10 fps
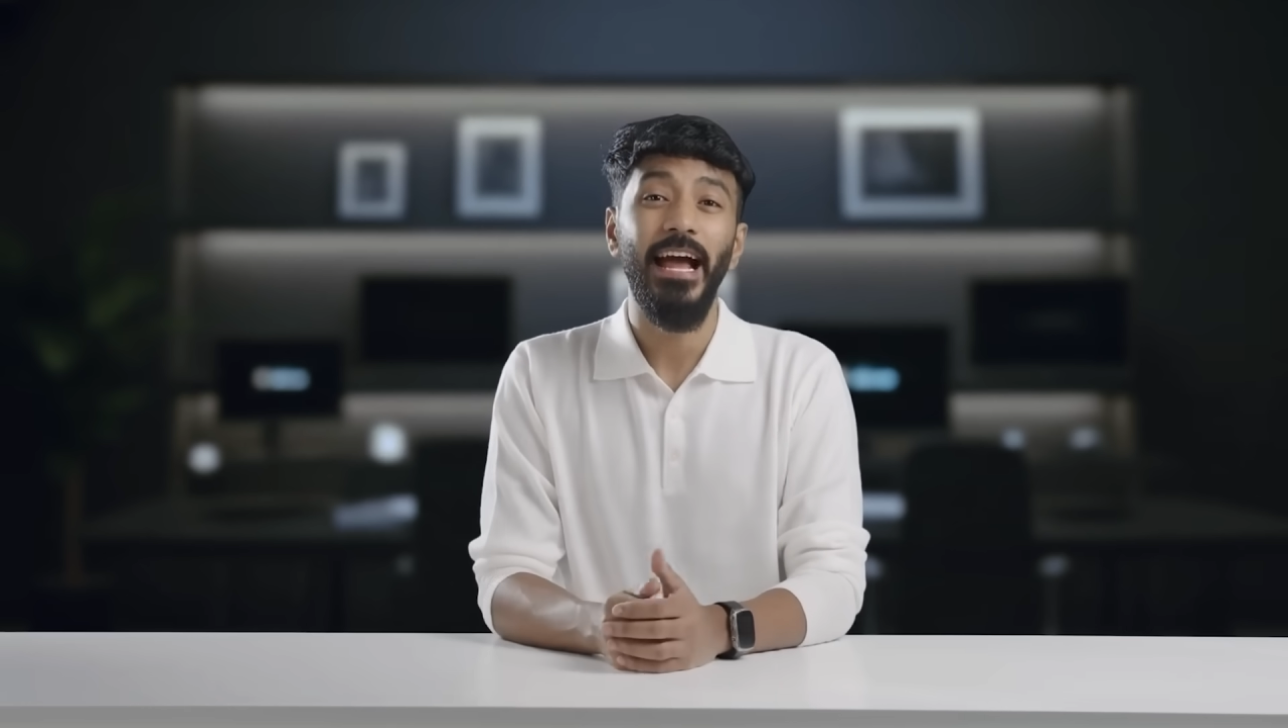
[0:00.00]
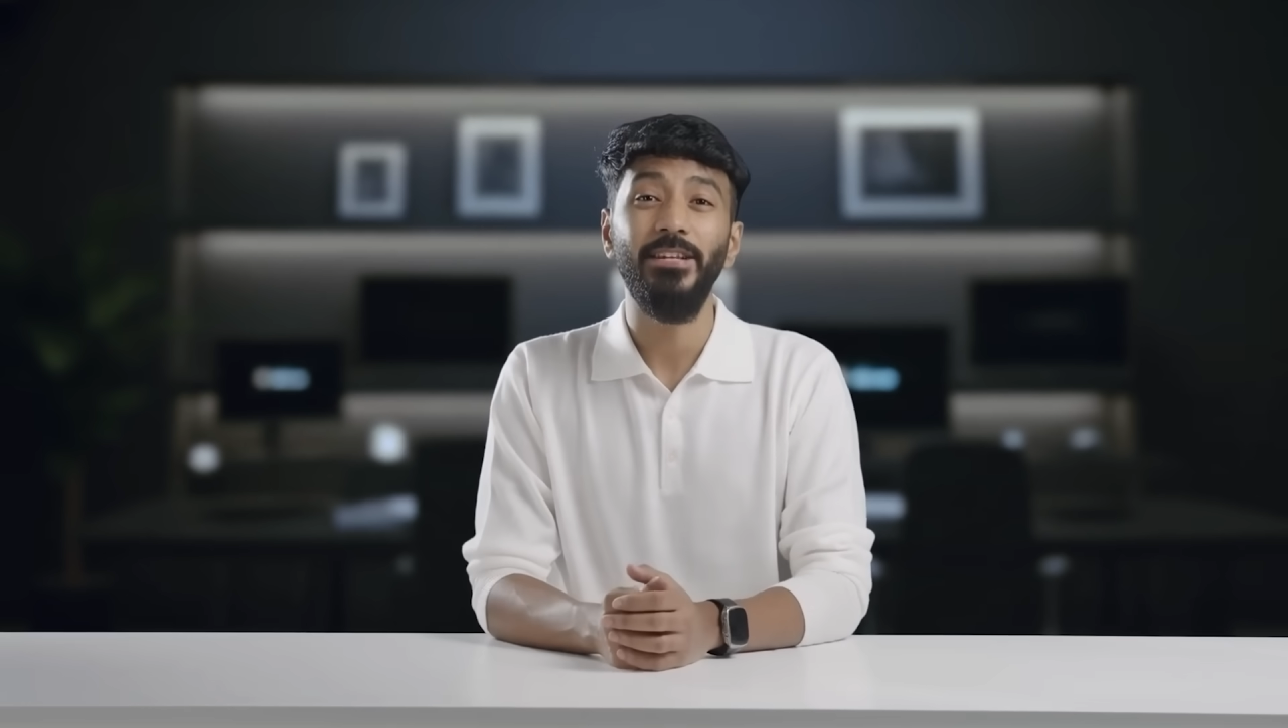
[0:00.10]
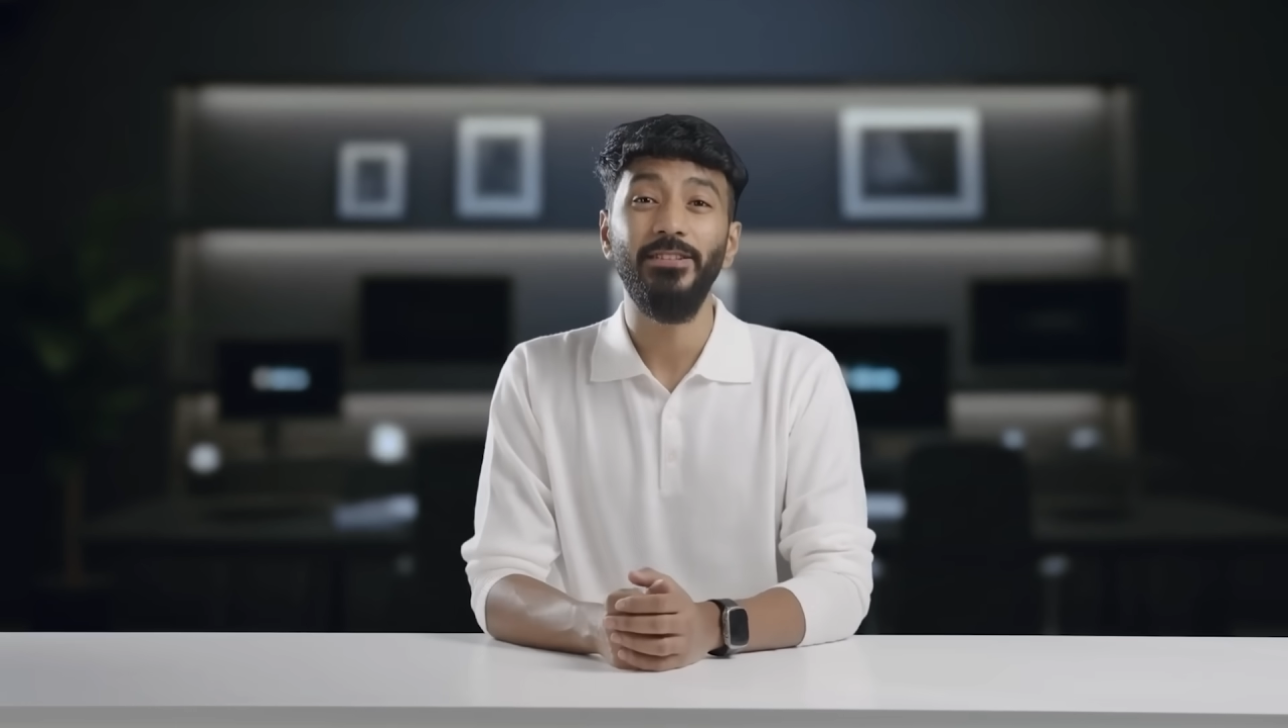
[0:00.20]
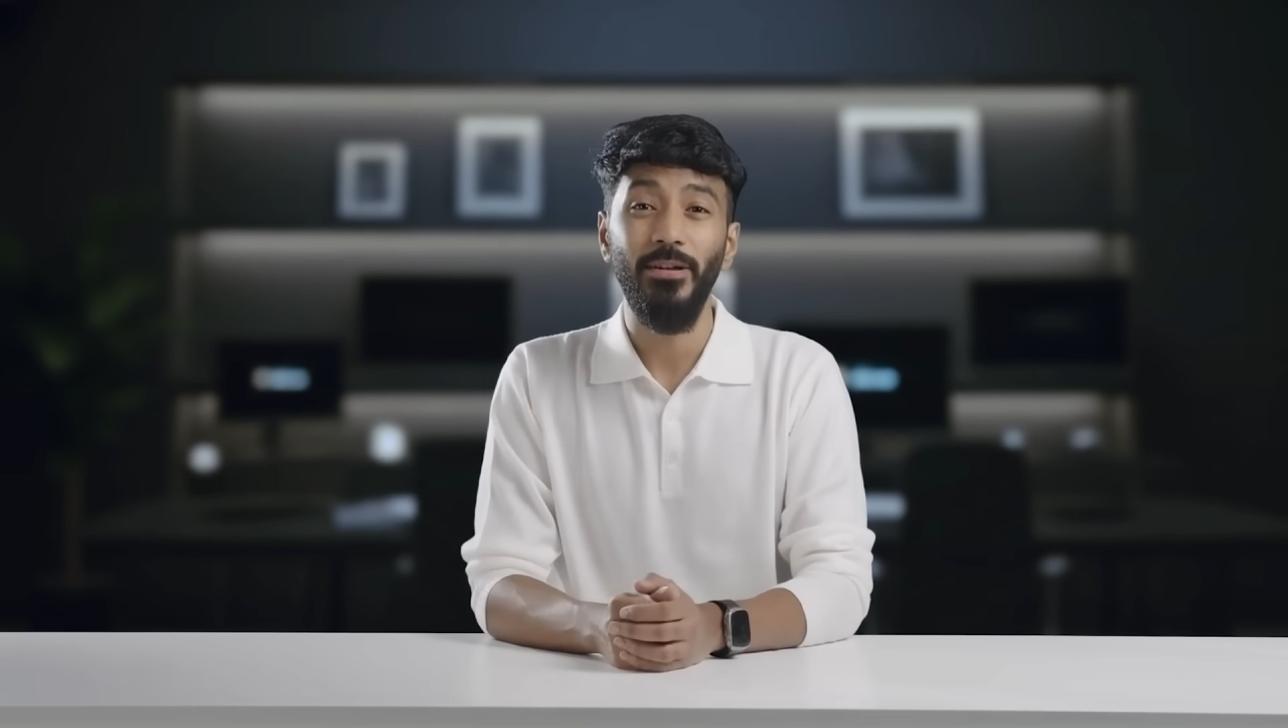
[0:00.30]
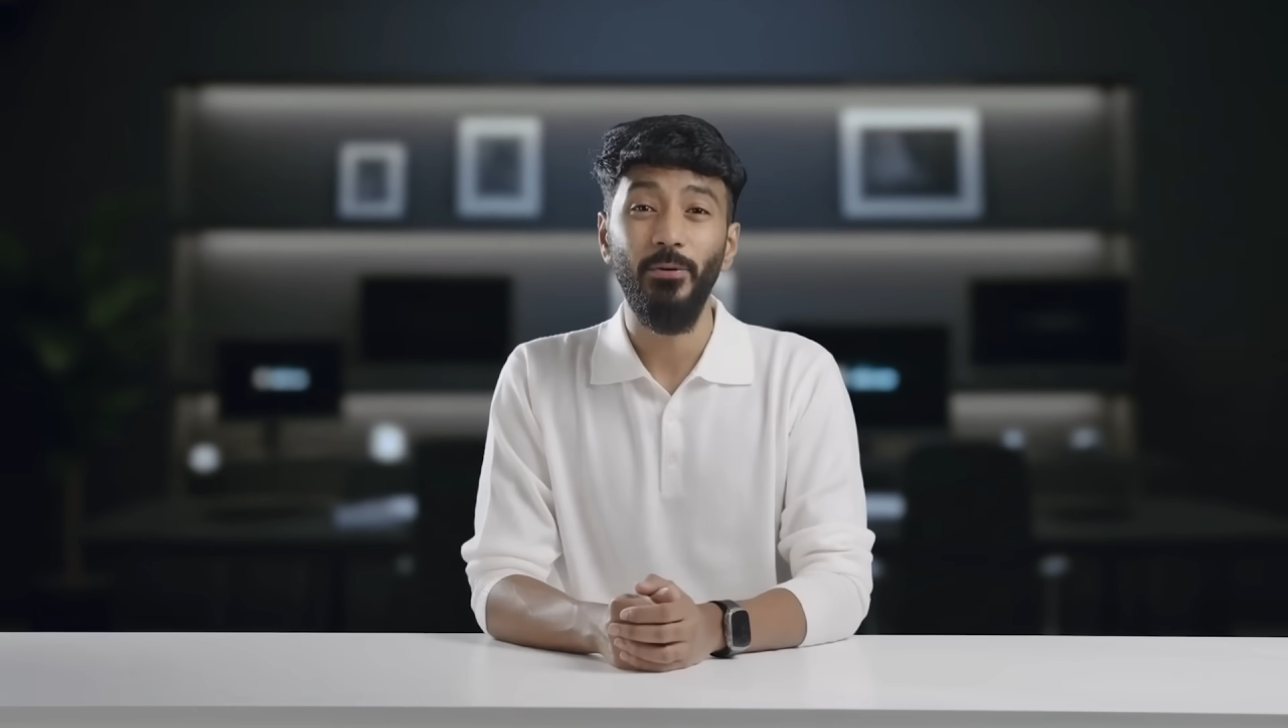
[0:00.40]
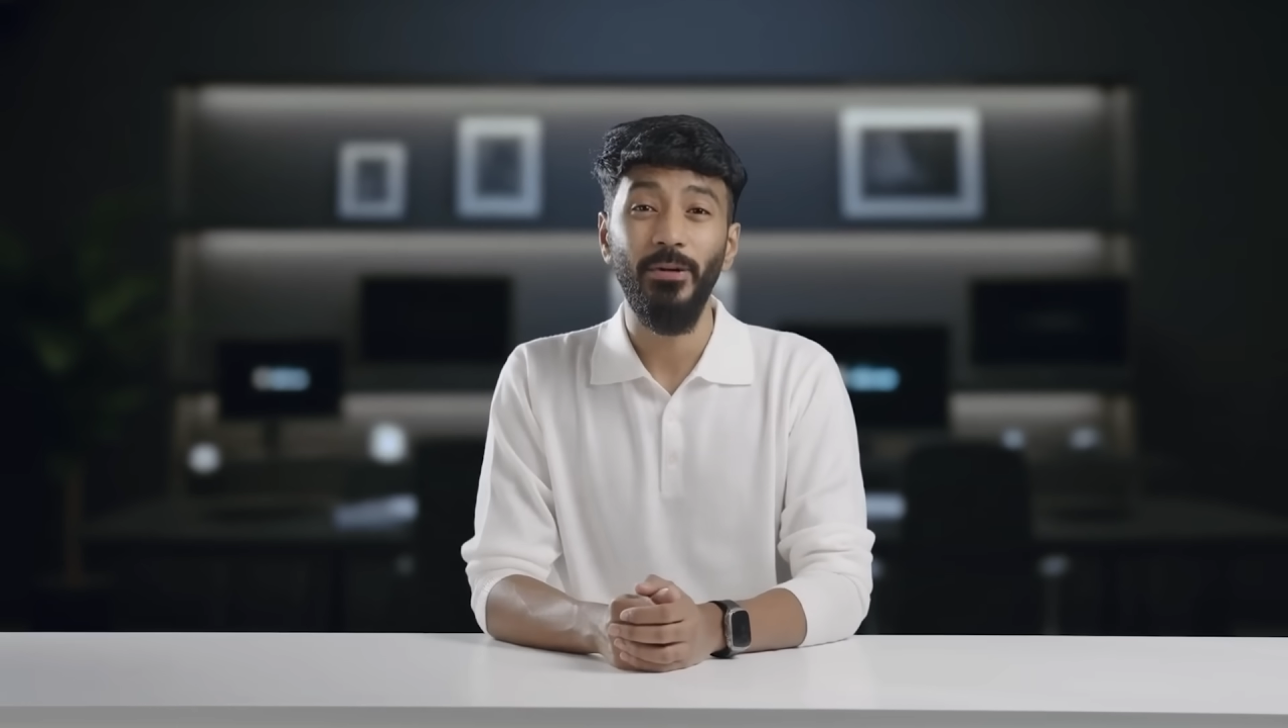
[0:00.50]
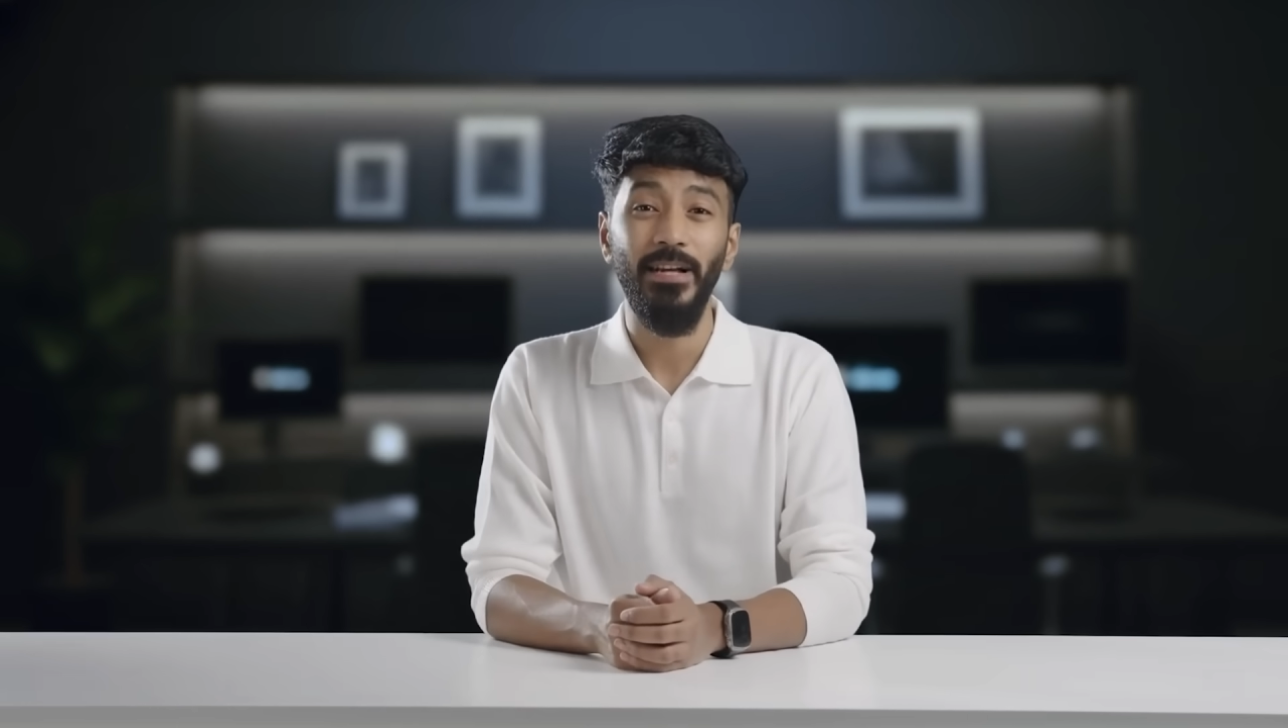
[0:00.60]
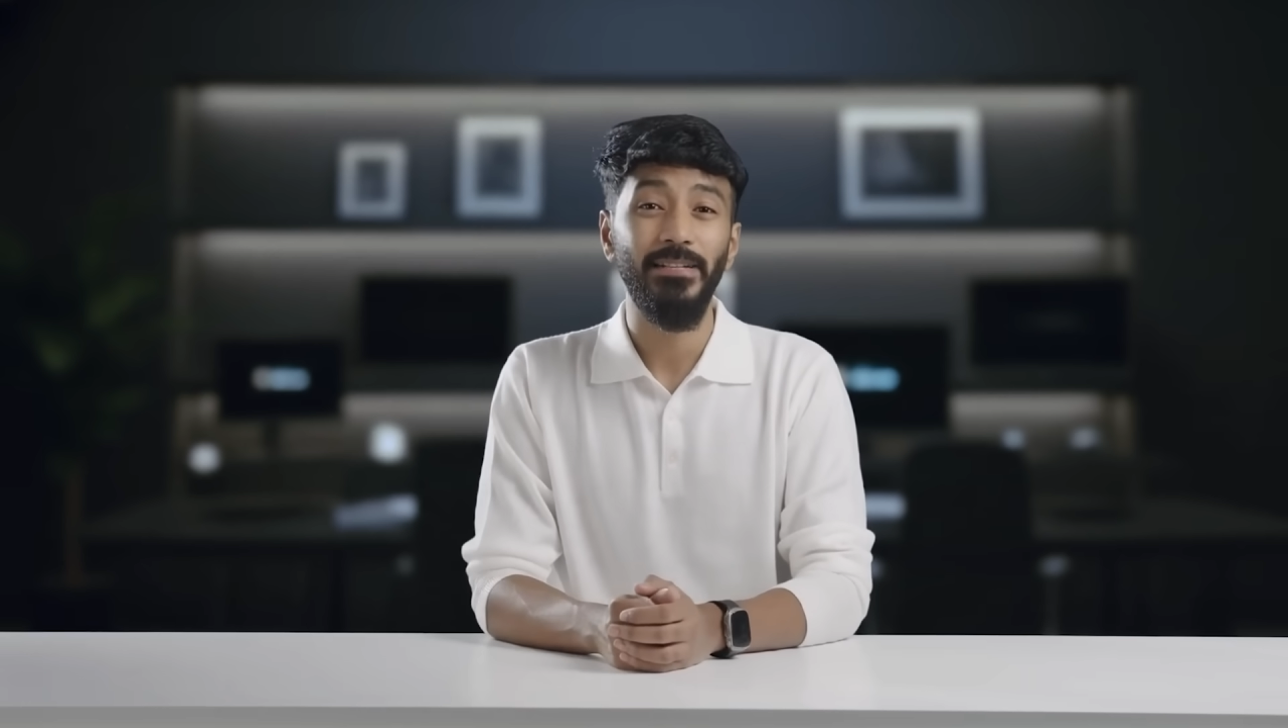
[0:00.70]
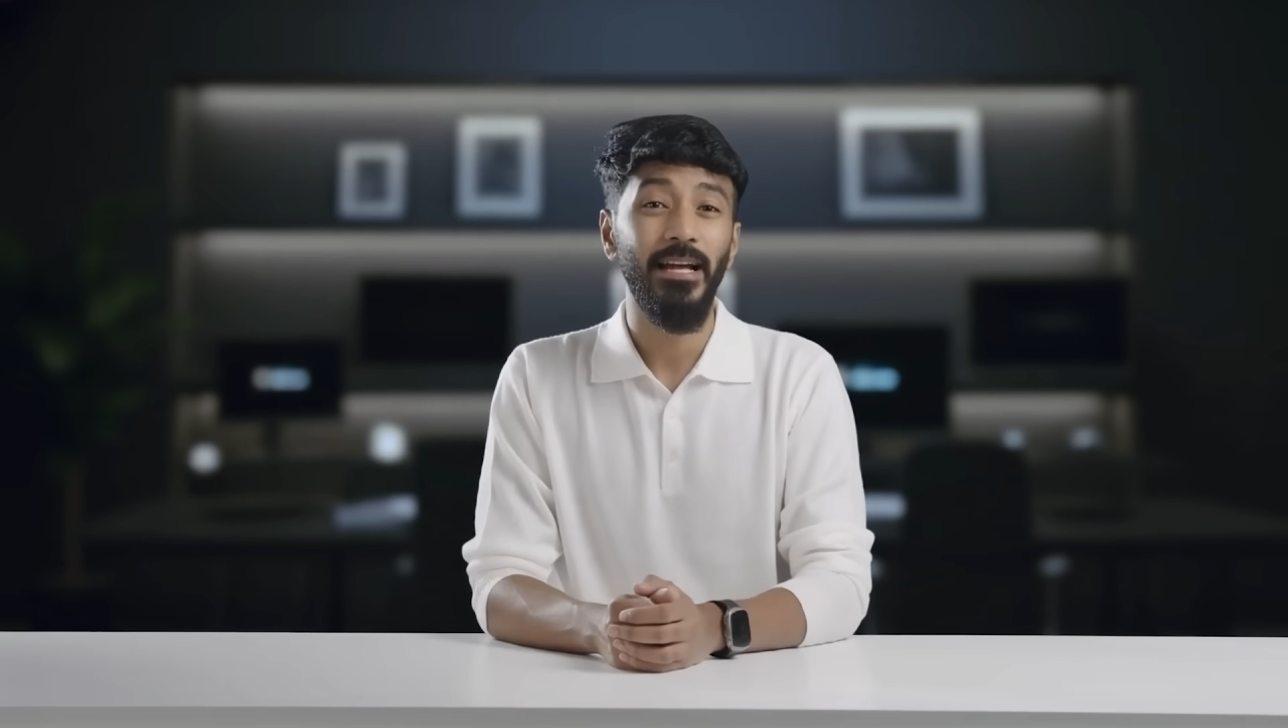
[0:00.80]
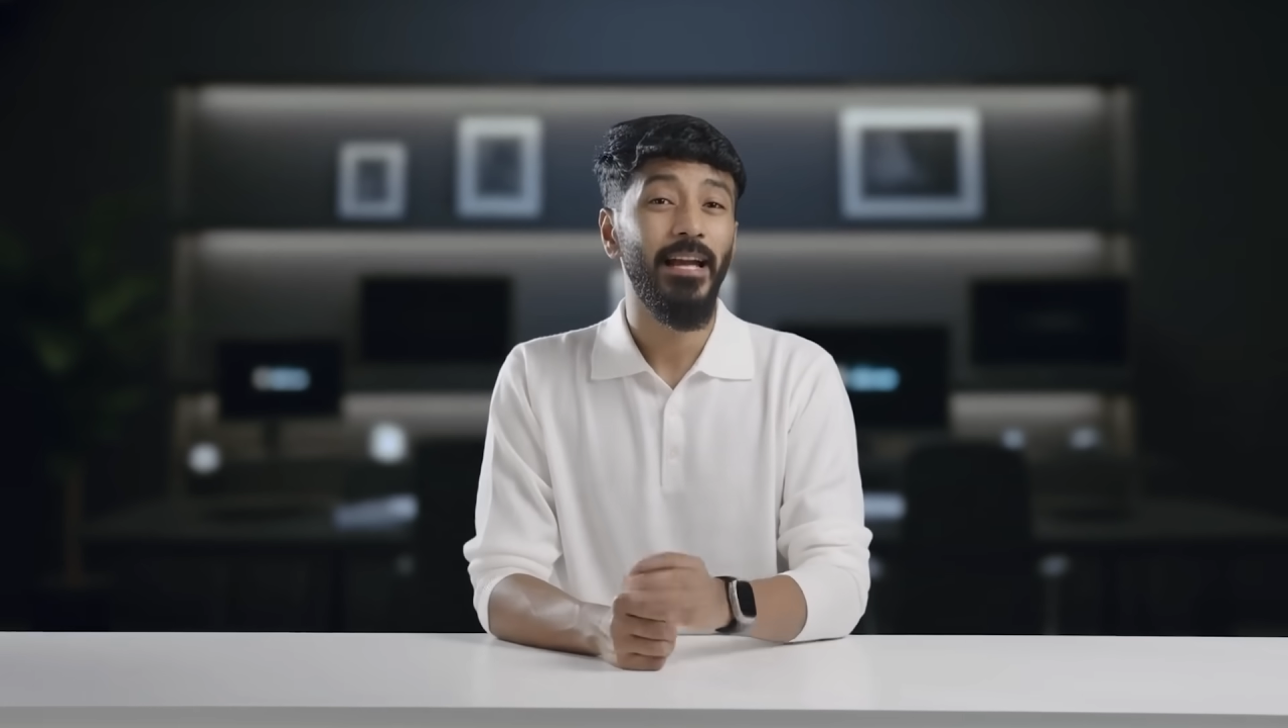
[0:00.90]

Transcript: actually do things.